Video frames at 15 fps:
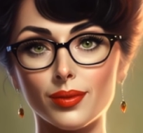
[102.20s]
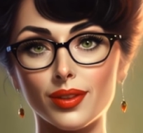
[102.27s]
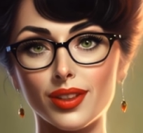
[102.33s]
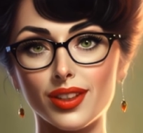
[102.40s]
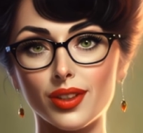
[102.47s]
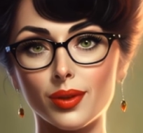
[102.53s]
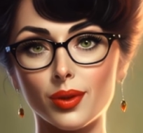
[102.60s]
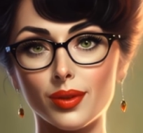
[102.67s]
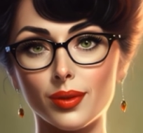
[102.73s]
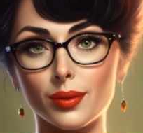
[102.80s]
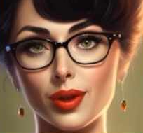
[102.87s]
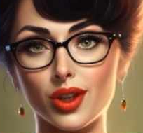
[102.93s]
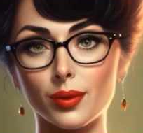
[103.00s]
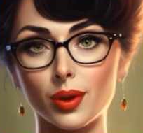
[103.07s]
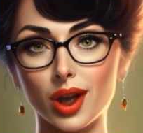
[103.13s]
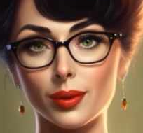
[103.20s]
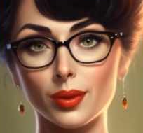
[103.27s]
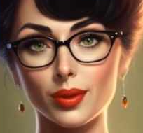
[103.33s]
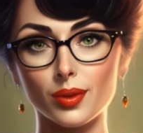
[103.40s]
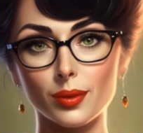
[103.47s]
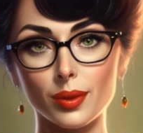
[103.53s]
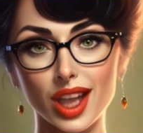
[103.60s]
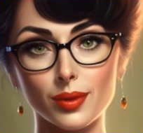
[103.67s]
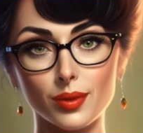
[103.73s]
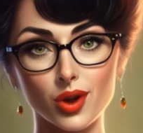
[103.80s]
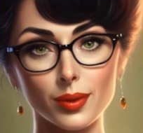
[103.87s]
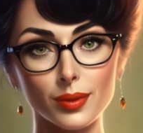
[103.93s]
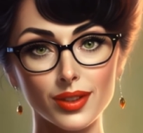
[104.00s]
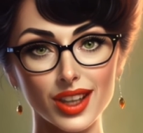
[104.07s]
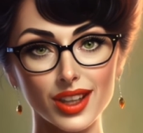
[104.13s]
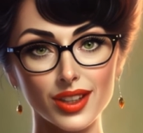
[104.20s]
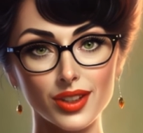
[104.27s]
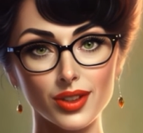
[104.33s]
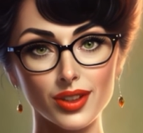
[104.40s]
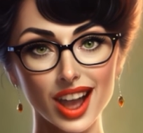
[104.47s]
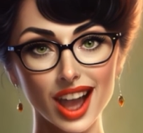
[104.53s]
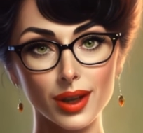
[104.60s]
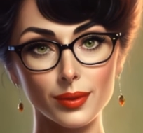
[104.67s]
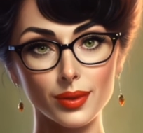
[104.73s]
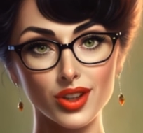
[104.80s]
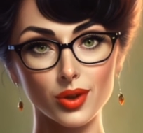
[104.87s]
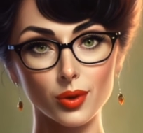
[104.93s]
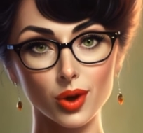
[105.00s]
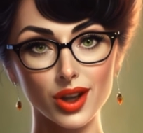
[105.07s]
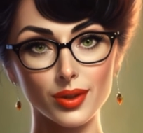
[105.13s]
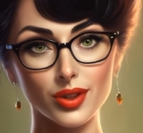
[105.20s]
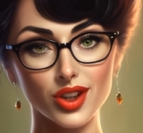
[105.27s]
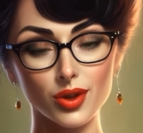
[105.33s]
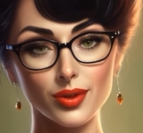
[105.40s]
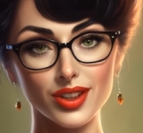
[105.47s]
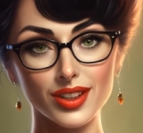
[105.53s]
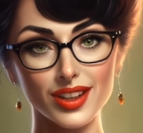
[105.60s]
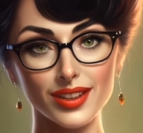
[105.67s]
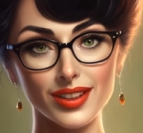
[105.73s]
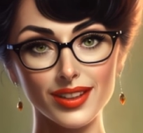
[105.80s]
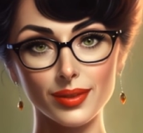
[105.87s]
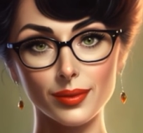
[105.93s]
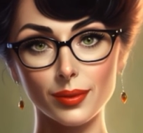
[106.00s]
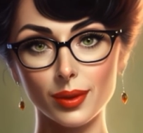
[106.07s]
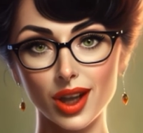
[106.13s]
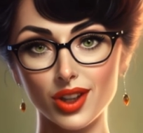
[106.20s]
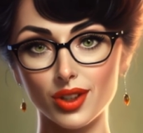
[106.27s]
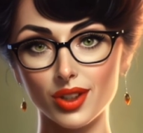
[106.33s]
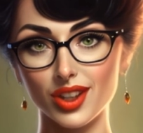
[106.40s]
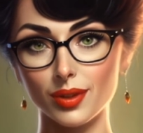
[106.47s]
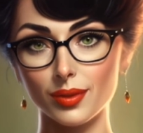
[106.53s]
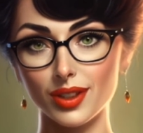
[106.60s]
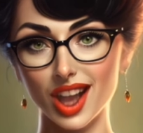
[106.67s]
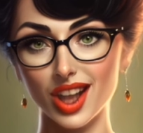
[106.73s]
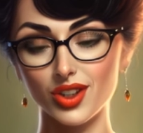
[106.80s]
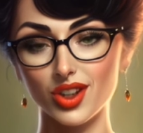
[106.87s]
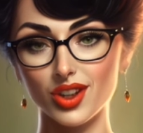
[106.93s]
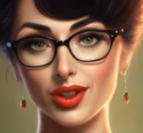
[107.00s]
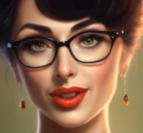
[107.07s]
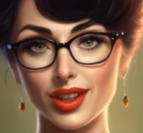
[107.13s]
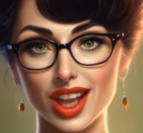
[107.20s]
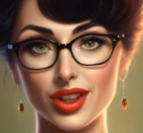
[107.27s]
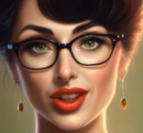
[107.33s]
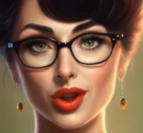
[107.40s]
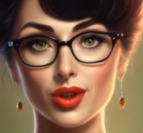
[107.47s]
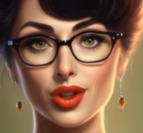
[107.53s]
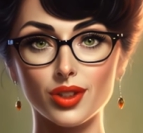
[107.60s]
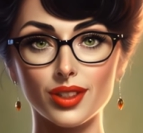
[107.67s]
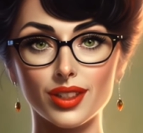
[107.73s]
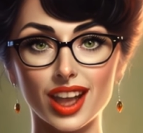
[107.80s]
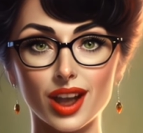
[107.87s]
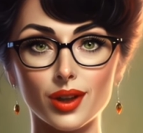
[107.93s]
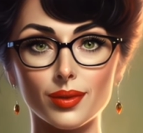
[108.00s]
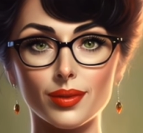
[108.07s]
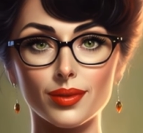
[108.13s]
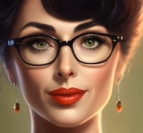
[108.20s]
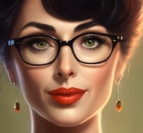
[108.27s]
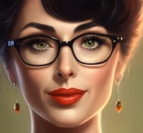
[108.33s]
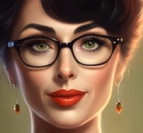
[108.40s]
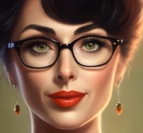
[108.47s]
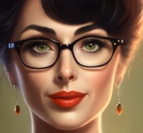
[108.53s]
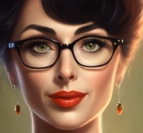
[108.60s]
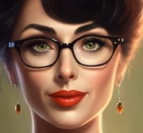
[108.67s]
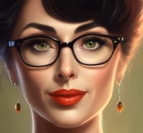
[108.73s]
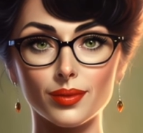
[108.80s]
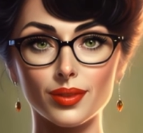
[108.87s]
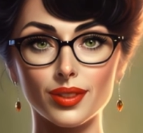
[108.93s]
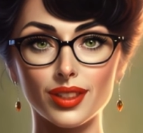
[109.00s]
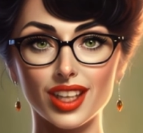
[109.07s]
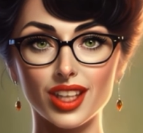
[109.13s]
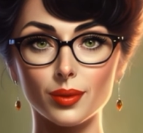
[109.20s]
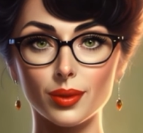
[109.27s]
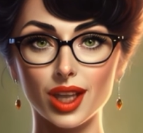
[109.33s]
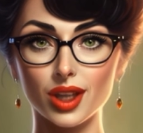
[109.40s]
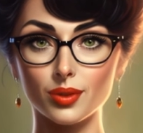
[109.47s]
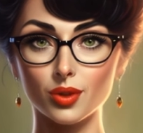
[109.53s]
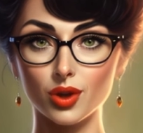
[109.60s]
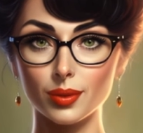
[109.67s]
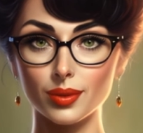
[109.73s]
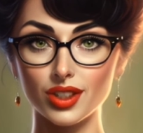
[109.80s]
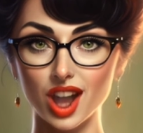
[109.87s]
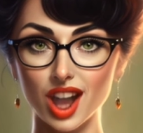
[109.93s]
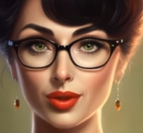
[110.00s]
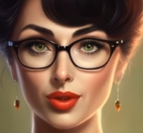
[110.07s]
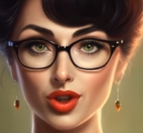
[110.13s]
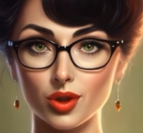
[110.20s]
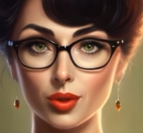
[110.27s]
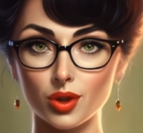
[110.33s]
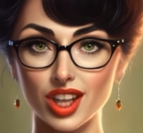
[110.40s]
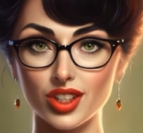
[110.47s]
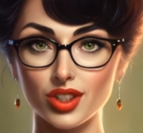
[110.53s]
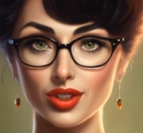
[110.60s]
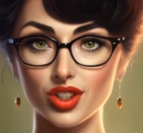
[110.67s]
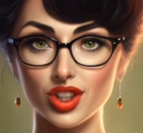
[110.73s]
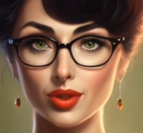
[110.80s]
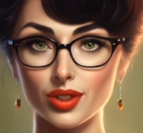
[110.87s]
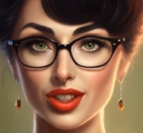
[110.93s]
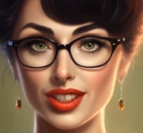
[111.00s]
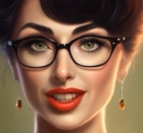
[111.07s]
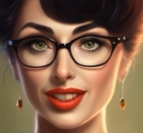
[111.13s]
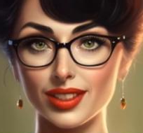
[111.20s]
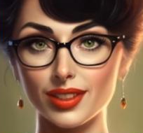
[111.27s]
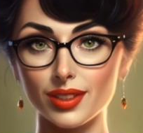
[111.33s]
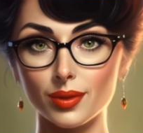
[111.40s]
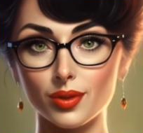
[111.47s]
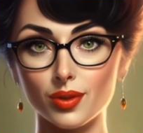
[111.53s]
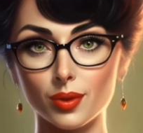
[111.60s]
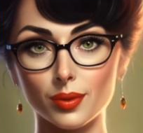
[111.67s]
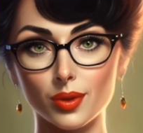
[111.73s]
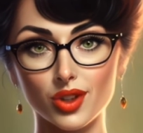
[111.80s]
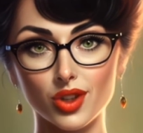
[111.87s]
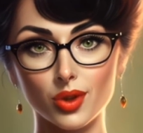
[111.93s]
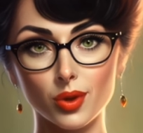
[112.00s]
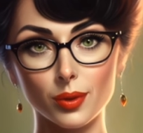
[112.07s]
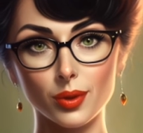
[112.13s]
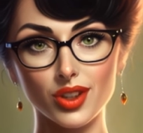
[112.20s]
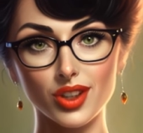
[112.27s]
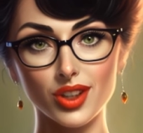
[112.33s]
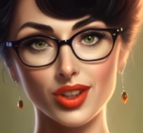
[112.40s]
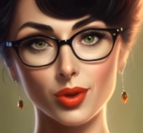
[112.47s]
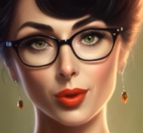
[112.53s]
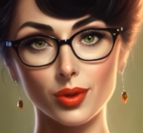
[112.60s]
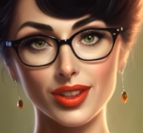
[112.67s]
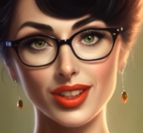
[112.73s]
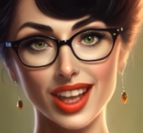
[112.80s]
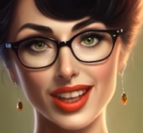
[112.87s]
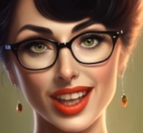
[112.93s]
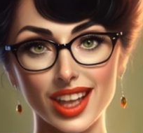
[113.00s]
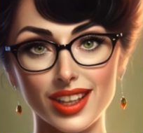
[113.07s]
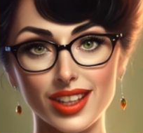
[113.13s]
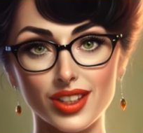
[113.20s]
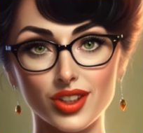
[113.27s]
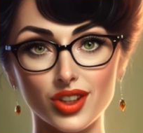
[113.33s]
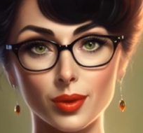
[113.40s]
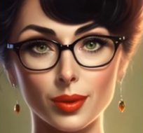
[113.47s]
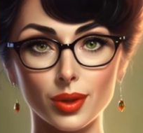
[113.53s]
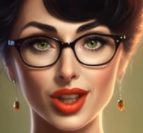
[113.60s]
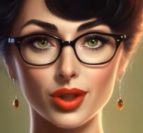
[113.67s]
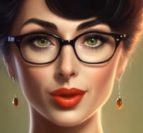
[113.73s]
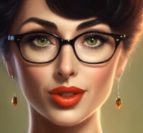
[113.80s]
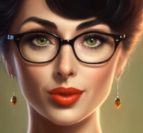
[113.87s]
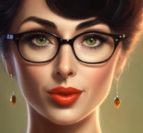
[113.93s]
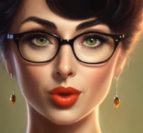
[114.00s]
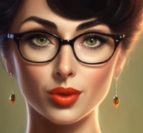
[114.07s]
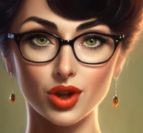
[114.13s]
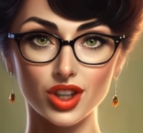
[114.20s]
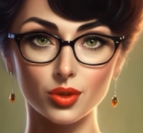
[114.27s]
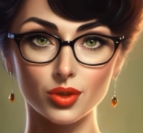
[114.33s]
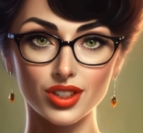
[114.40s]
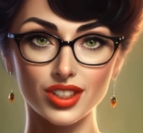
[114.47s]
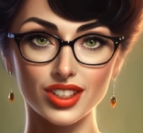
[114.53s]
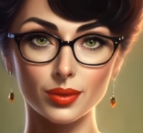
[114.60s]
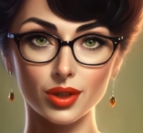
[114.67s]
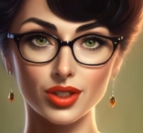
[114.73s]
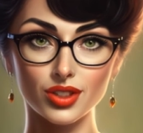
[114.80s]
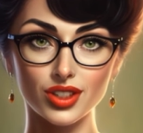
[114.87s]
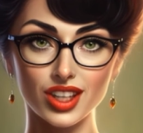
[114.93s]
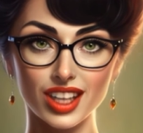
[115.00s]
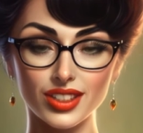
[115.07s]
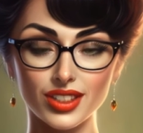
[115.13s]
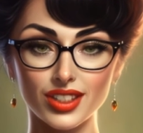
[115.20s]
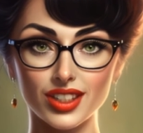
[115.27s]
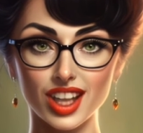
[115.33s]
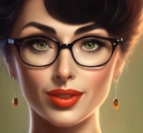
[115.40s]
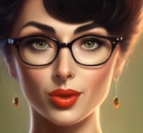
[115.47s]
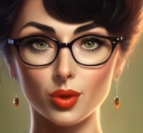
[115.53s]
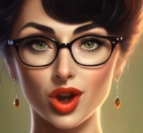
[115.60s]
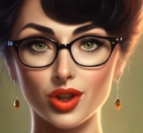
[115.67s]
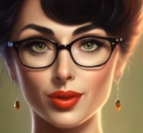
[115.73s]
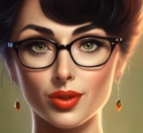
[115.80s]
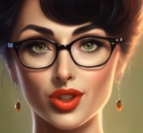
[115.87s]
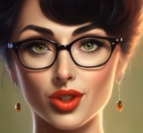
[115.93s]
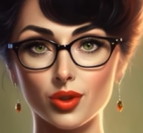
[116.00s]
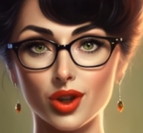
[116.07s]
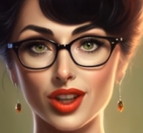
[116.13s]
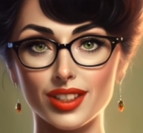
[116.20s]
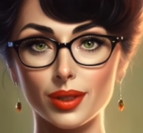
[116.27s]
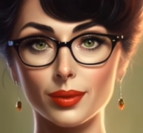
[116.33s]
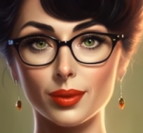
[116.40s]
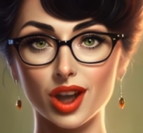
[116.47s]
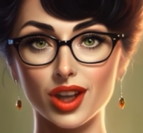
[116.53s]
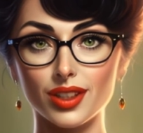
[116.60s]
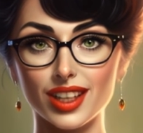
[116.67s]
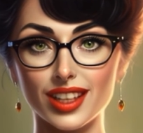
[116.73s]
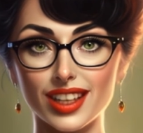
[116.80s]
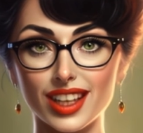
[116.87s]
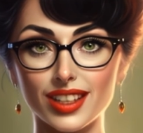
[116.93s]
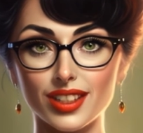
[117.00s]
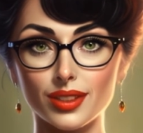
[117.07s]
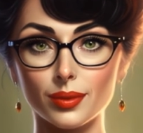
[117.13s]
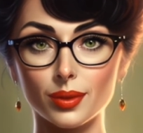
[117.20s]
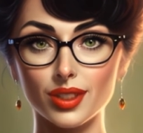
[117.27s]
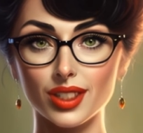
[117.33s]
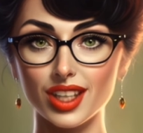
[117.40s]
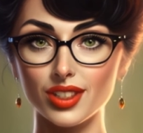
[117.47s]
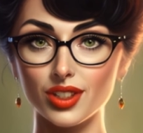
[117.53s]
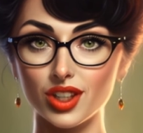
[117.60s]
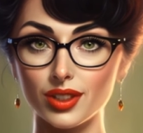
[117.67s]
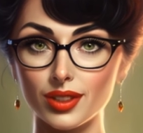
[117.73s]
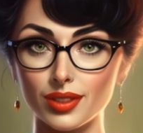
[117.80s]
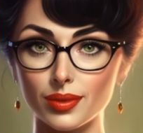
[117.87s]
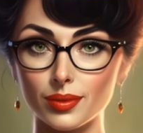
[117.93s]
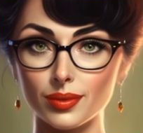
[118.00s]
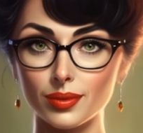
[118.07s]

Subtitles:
Some of the most popular platforms include Amazon Web Services, Microsoft Azure, and Google Cloud. These platforms offer a range of services, from virtual machines with dedicated GPUs for rendering to specialized software for 3D modeling and simulation.